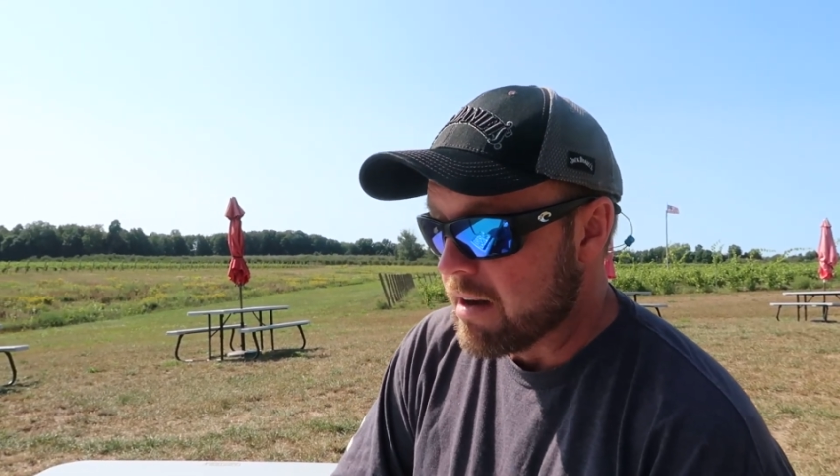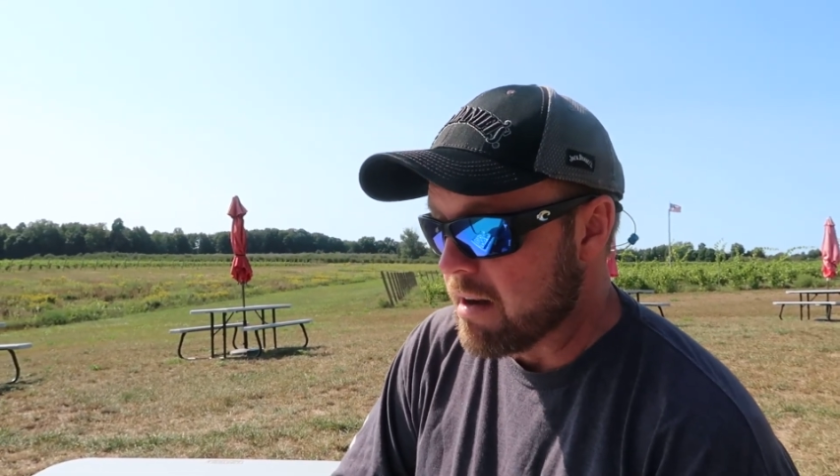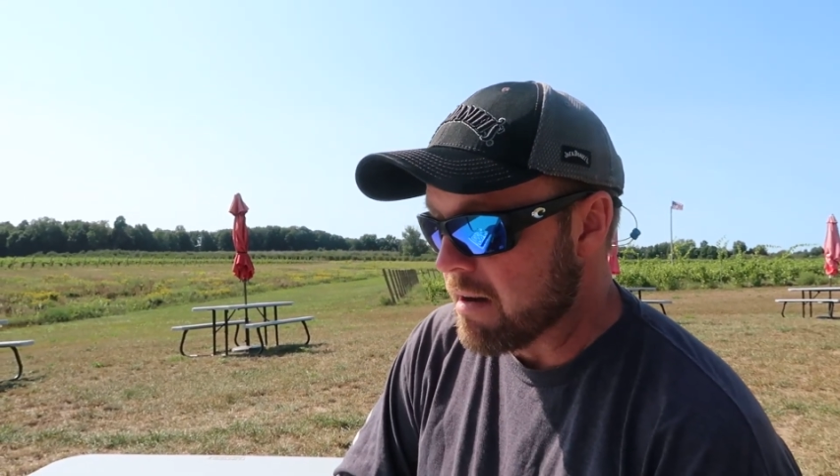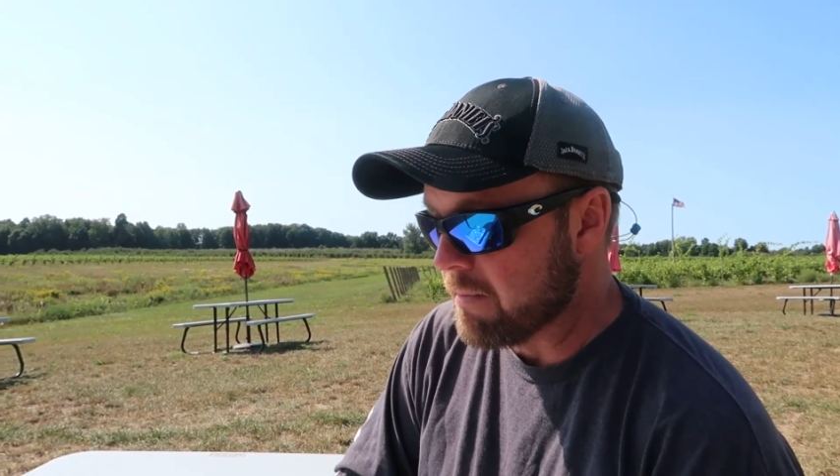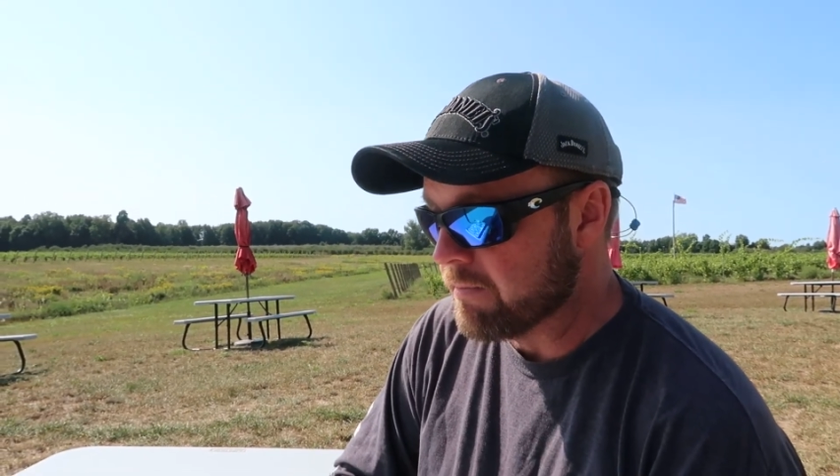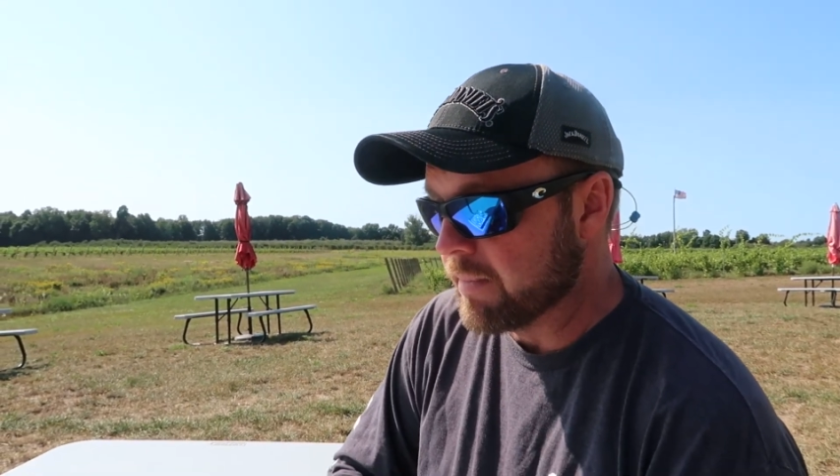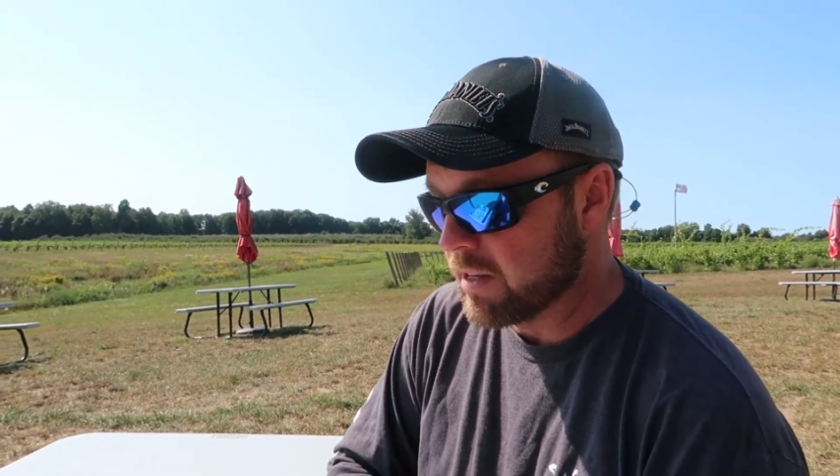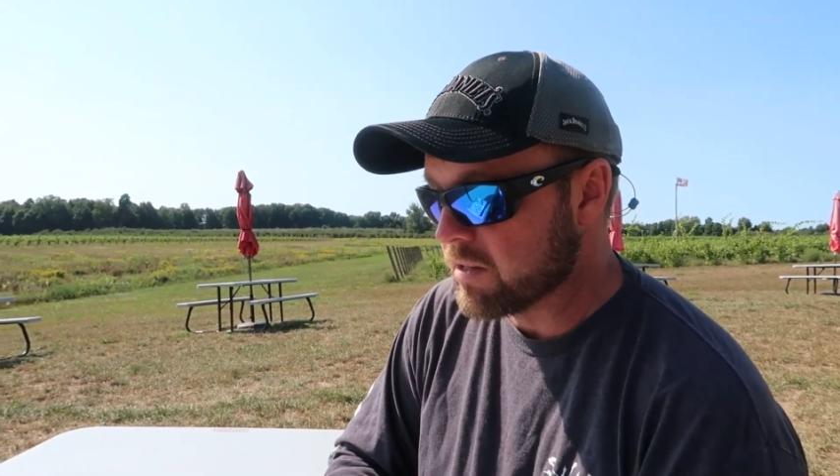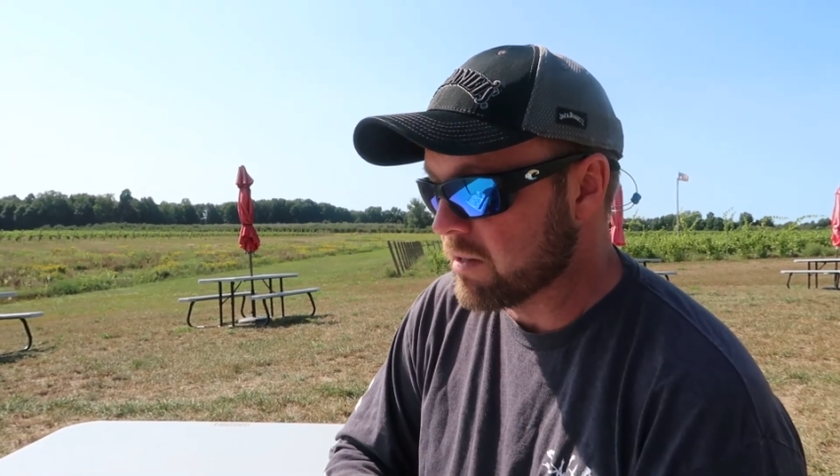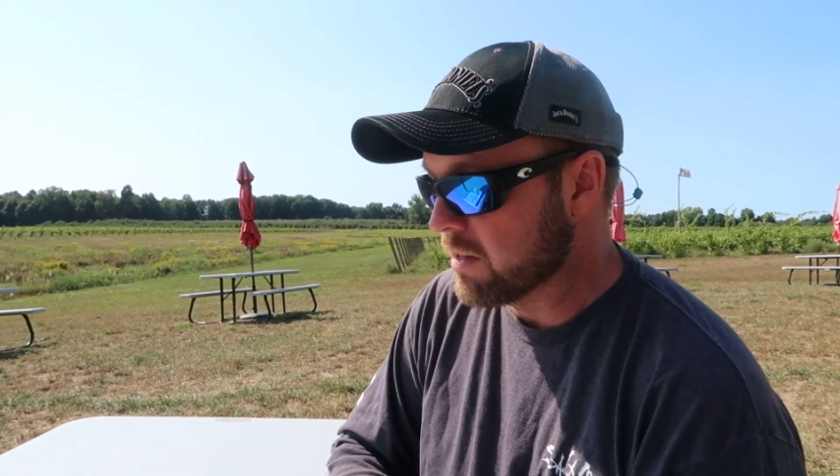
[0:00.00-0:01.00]
Um,
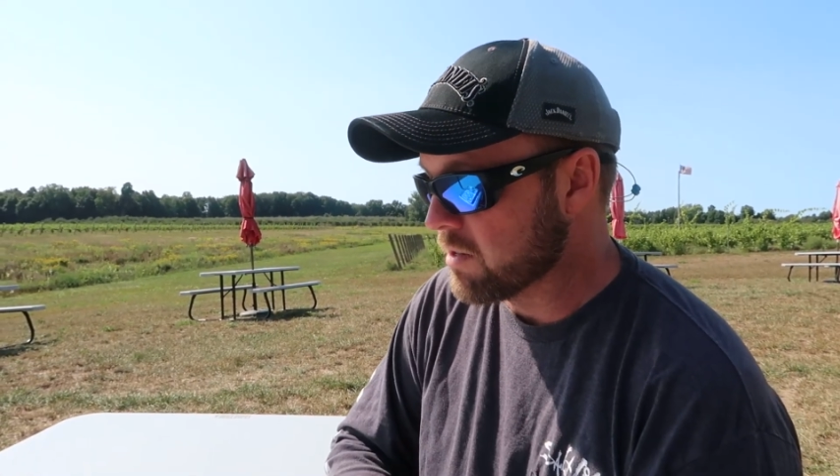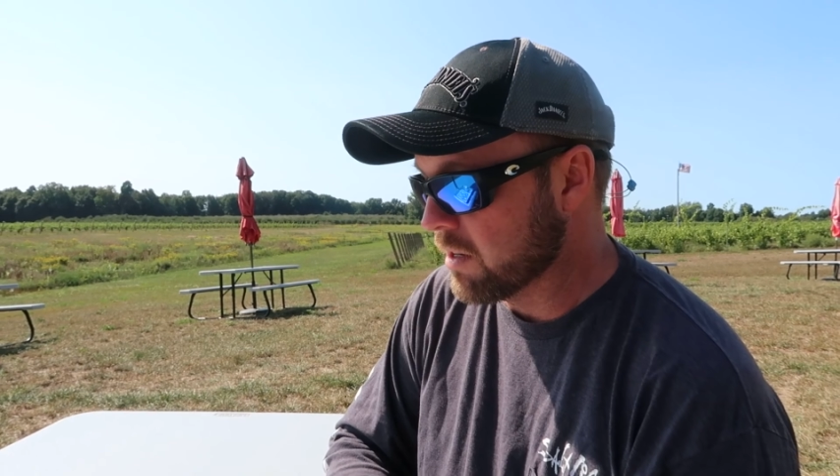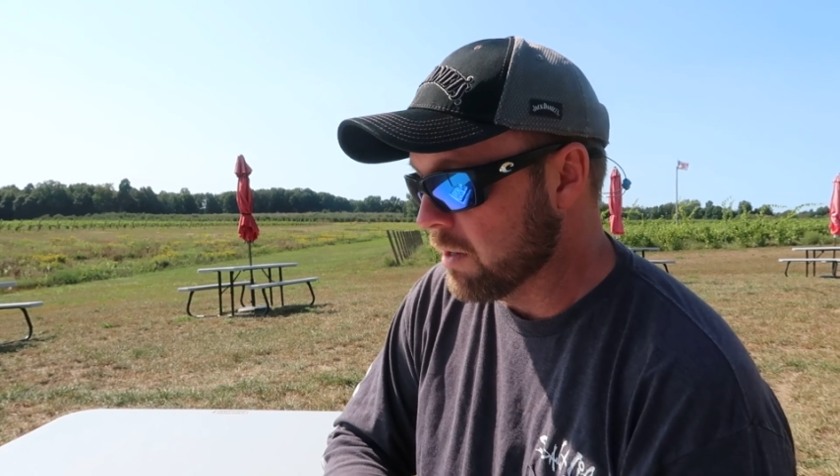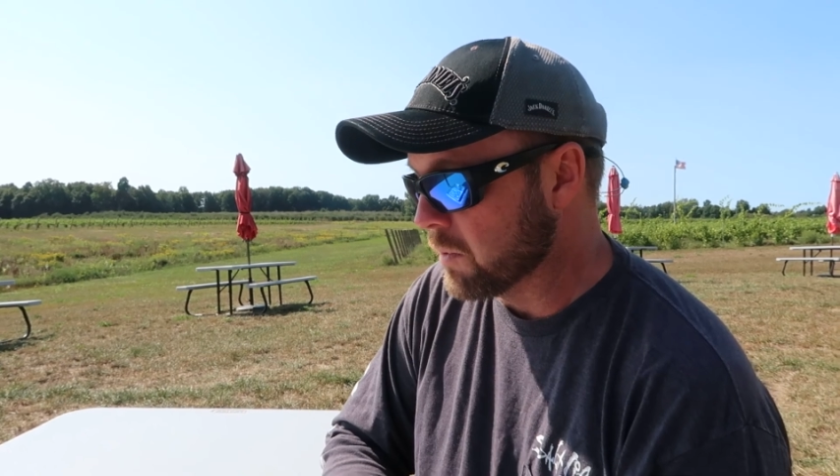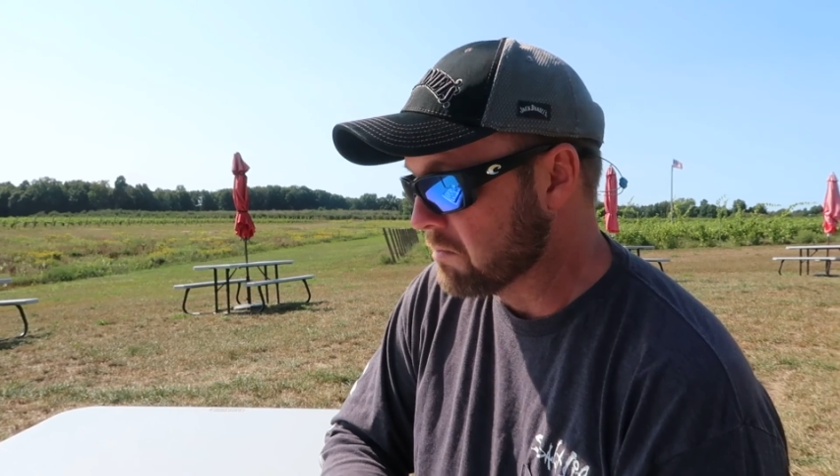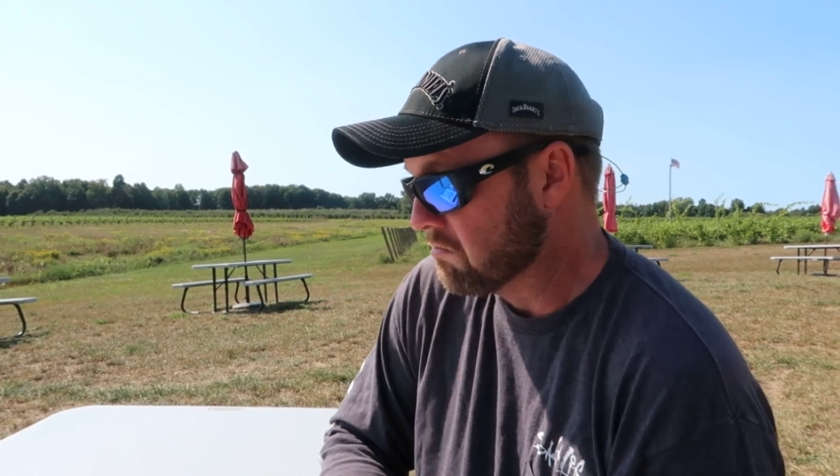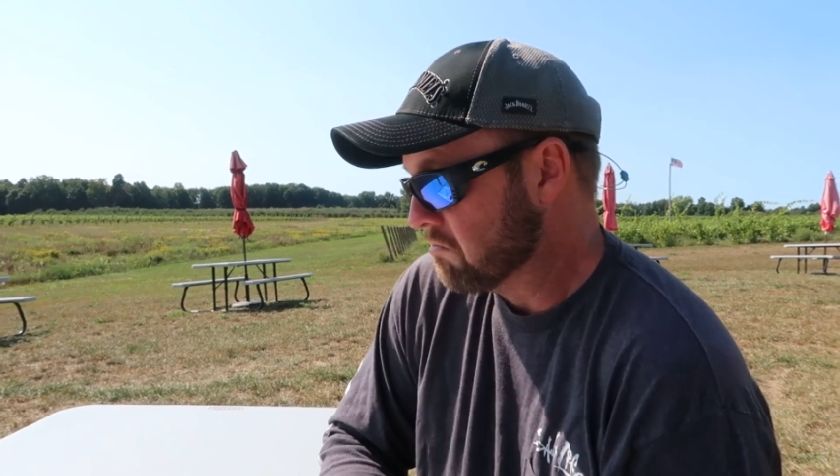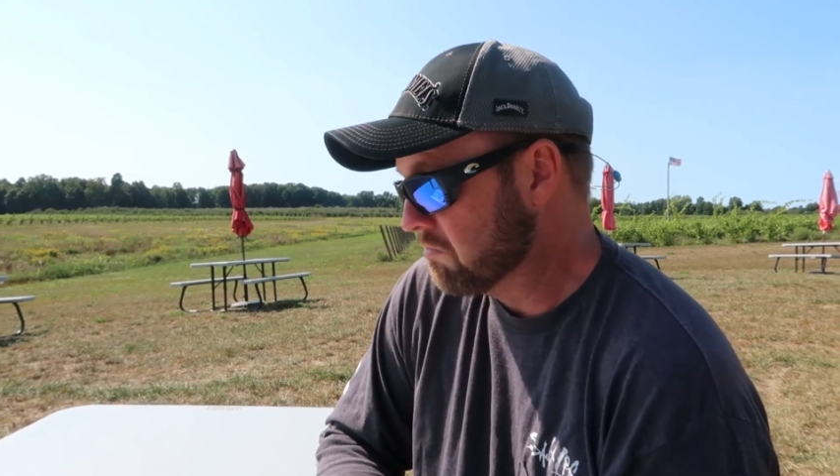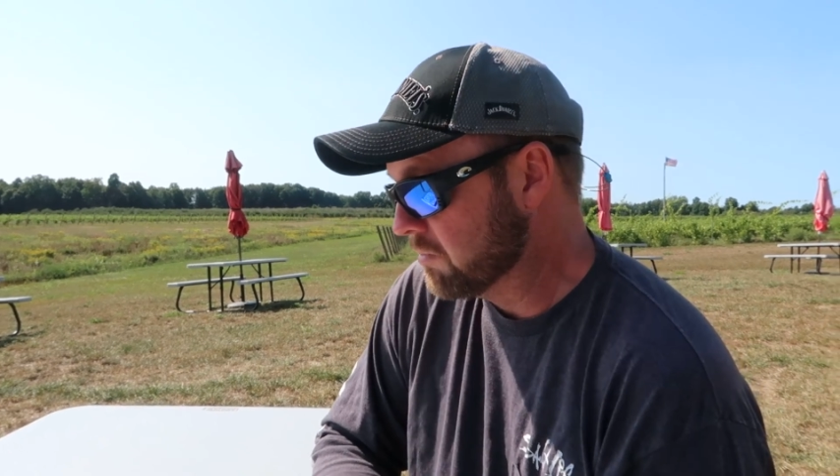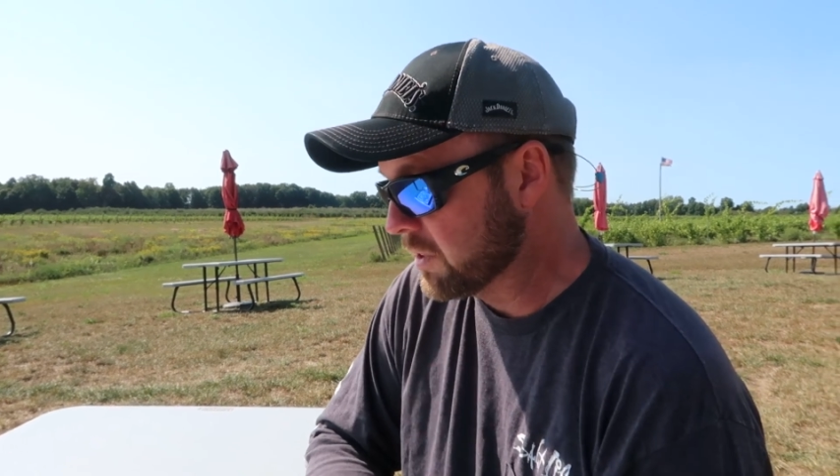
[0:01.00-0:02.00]
it's it's a good one.
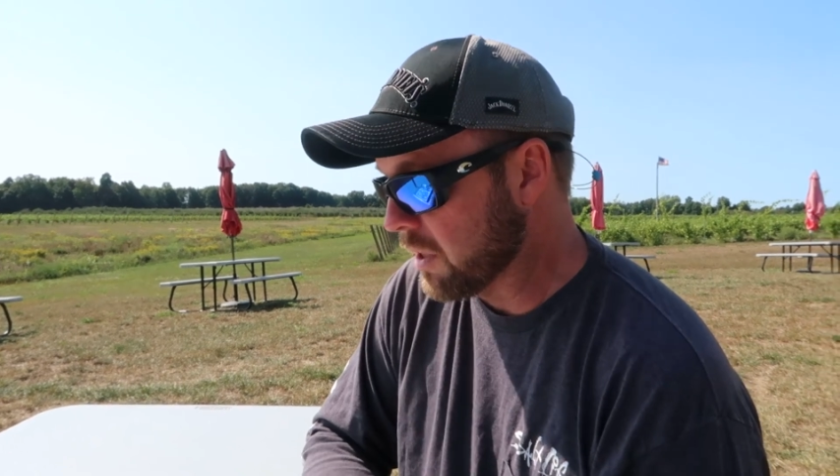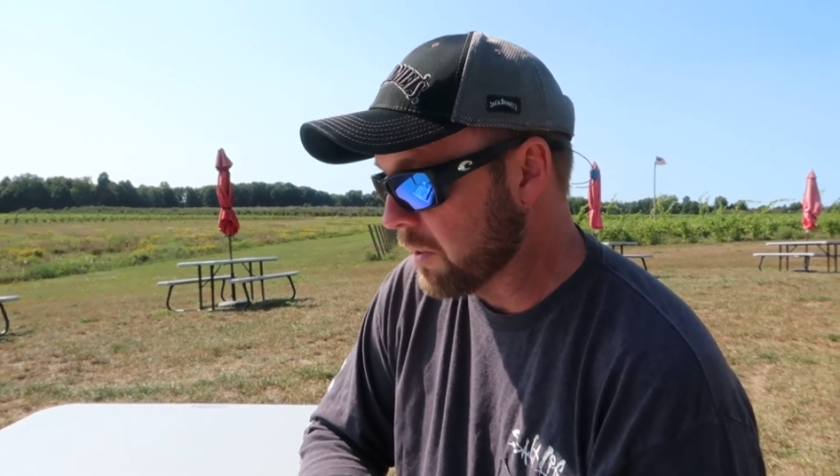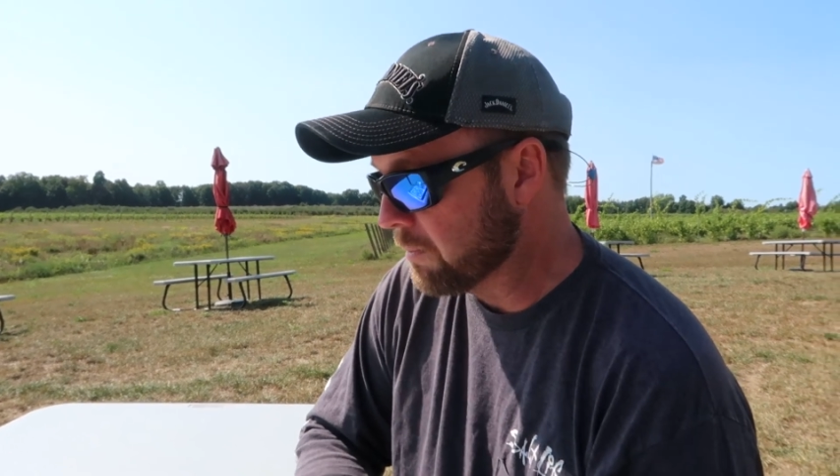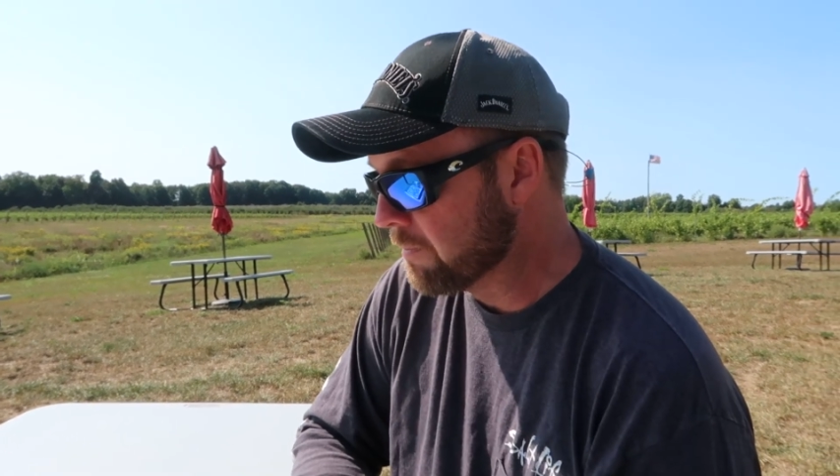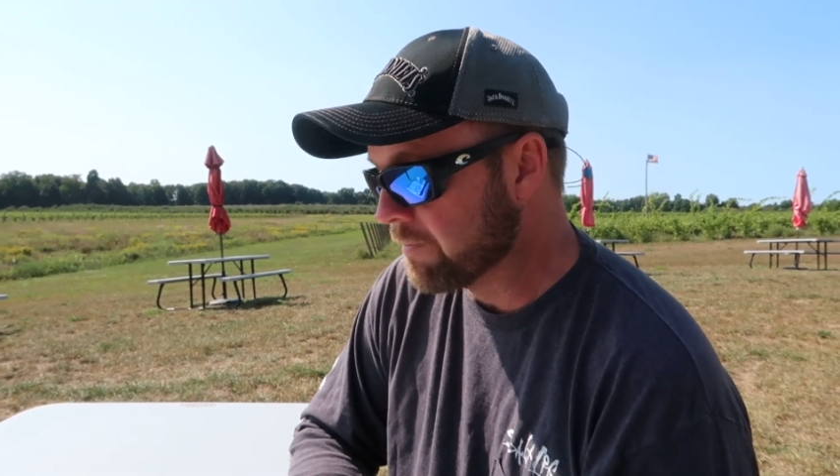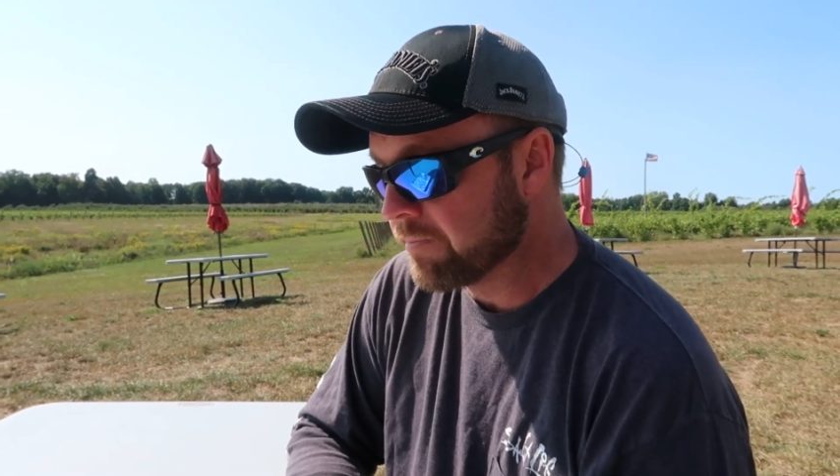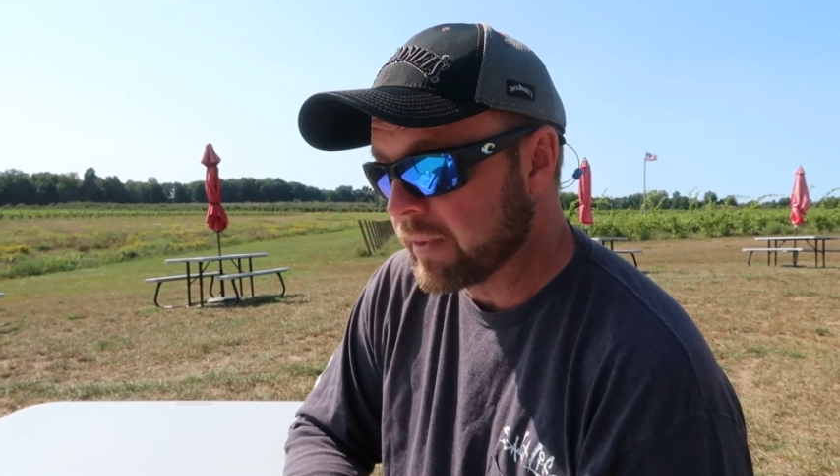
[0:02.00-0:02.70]
So, nice.